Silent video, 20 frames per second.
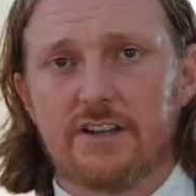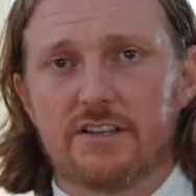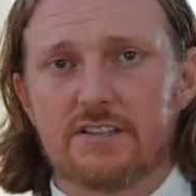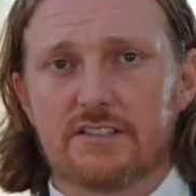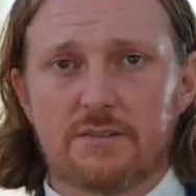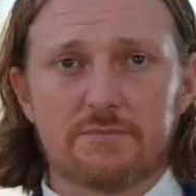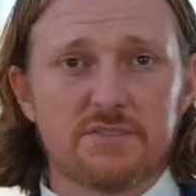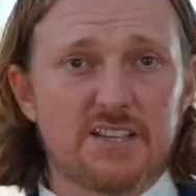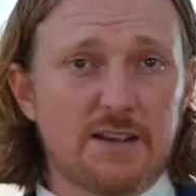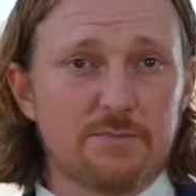
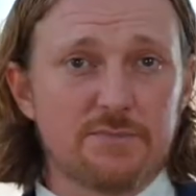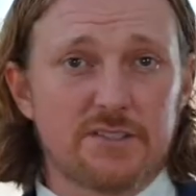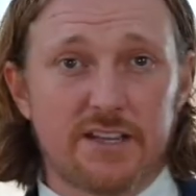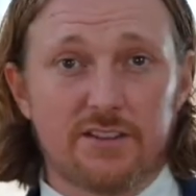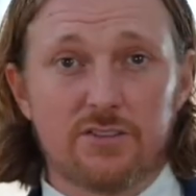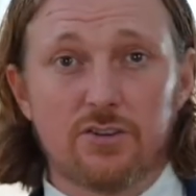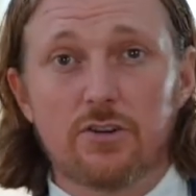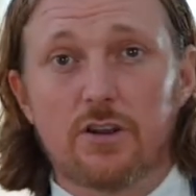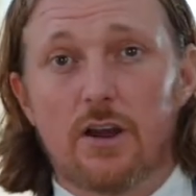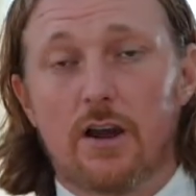Sometimes
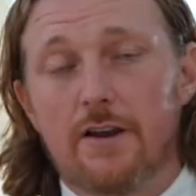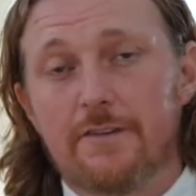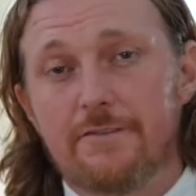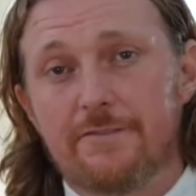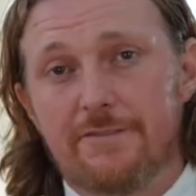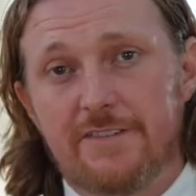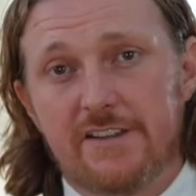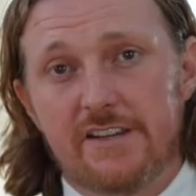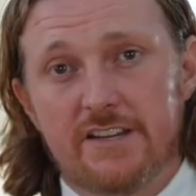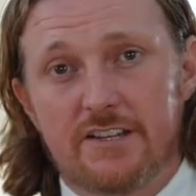they look
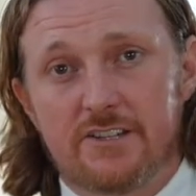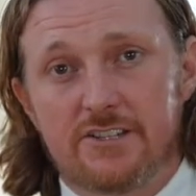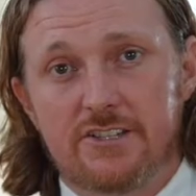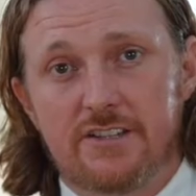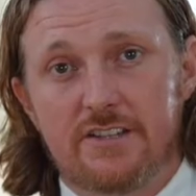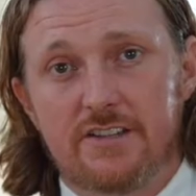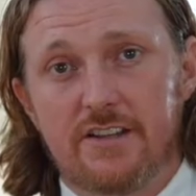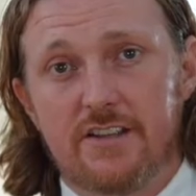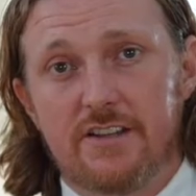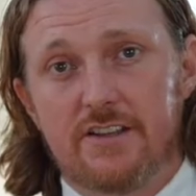
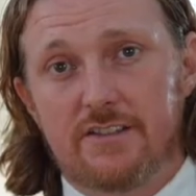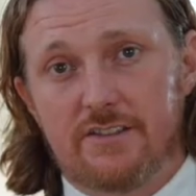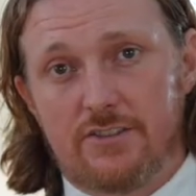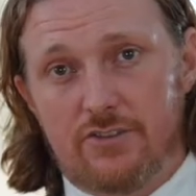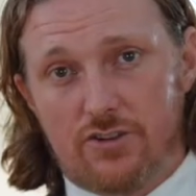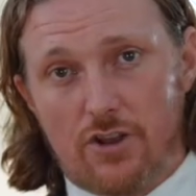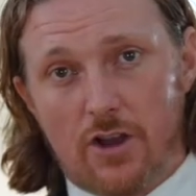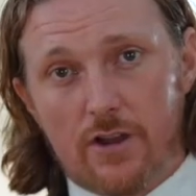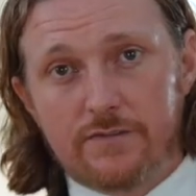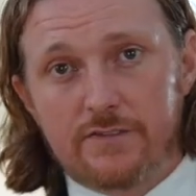unfinished.
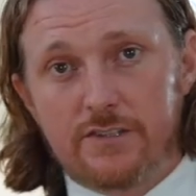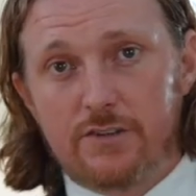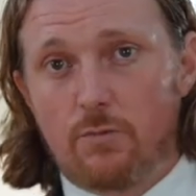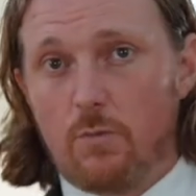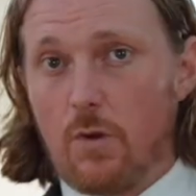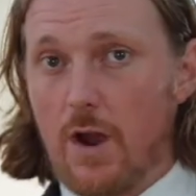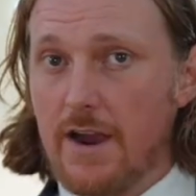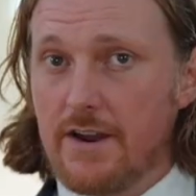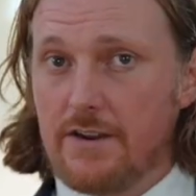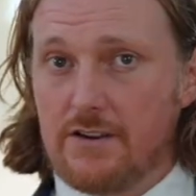There's often
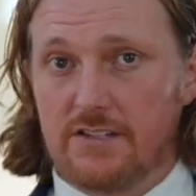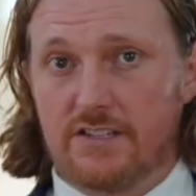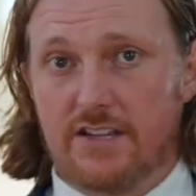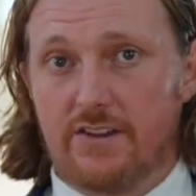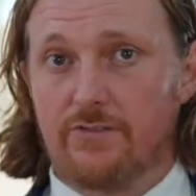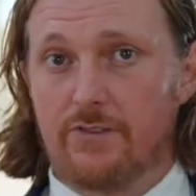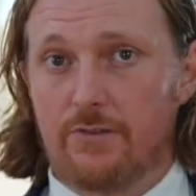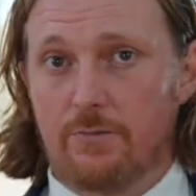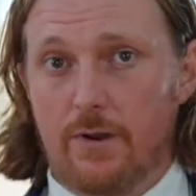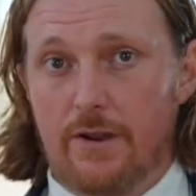wires
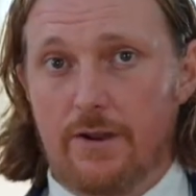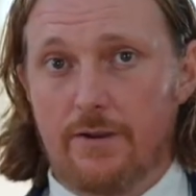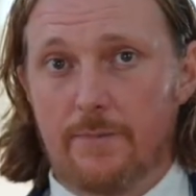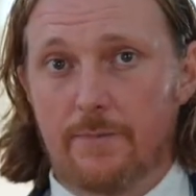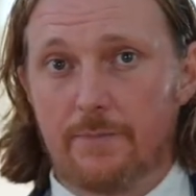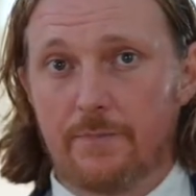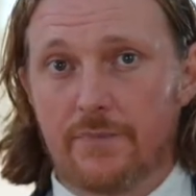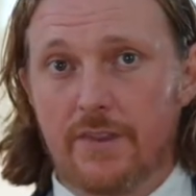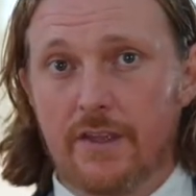everywhere.